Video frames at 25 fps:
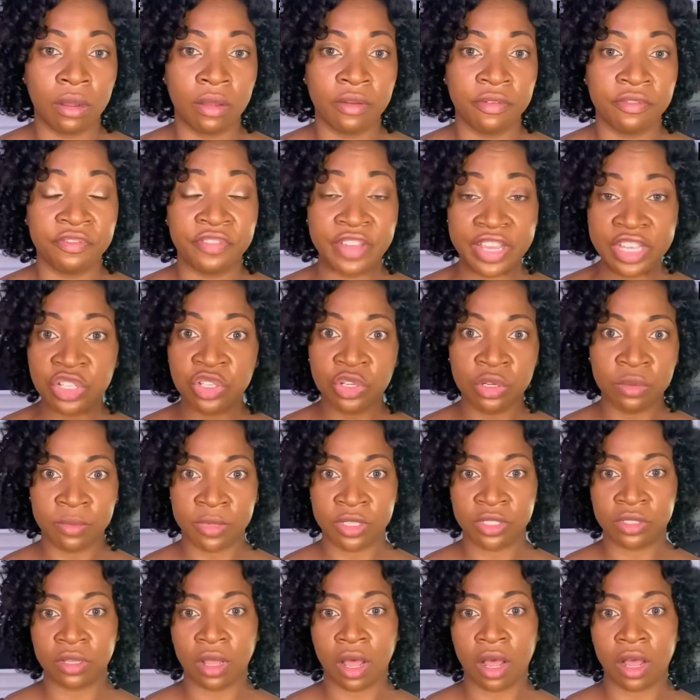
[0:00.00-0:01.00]
Facial
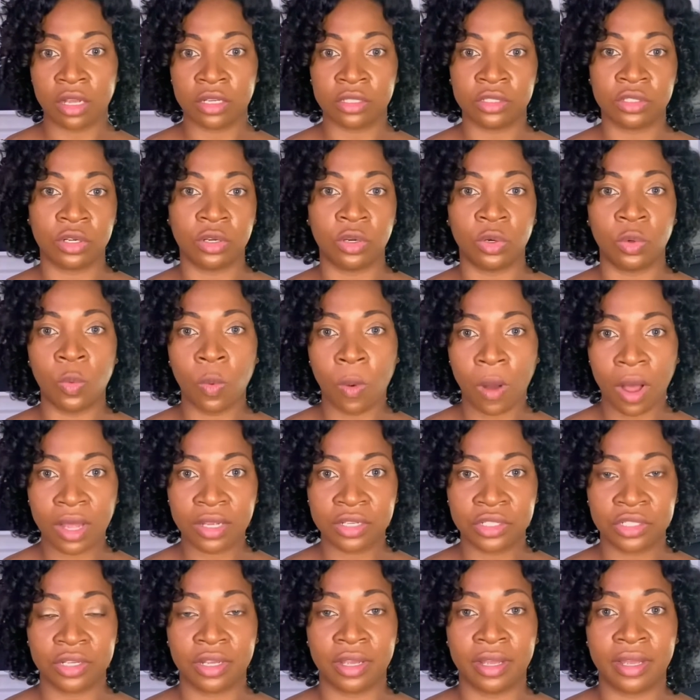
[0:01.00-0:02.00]
massage, or gua
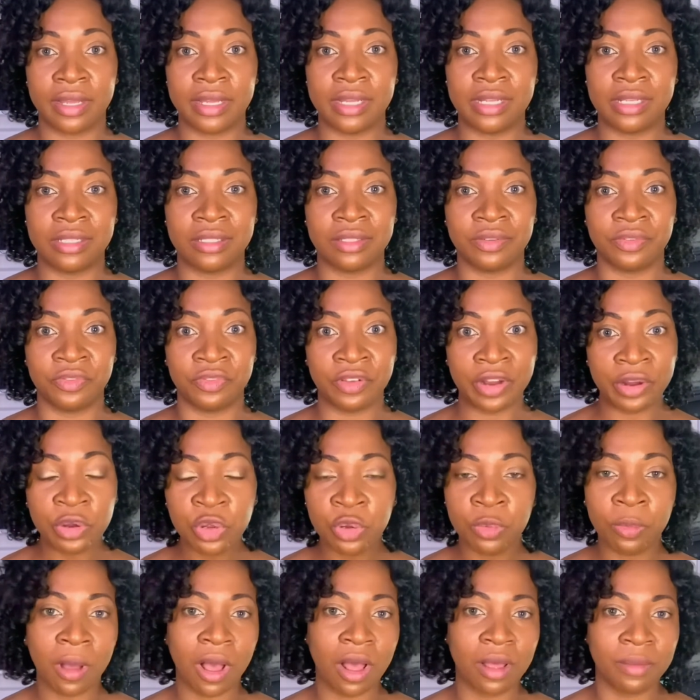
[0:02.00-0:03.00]
sha, is very
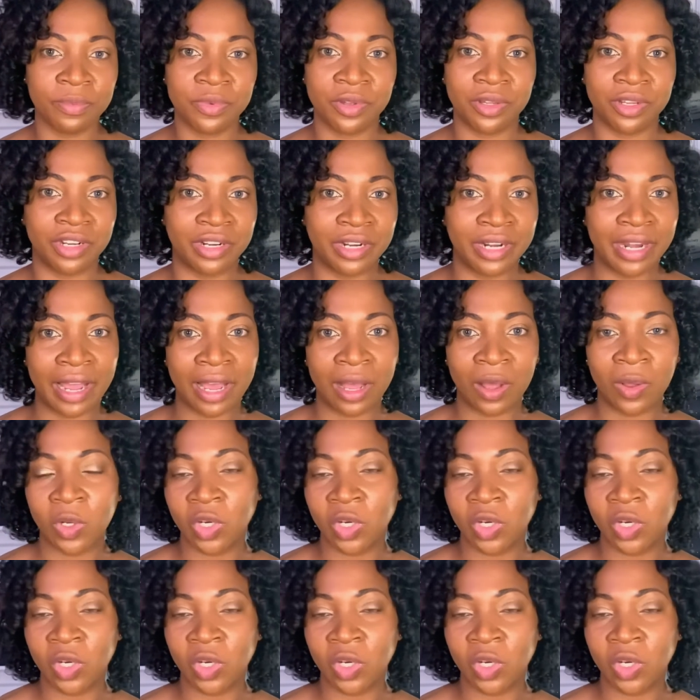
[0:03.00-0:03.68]
popular now,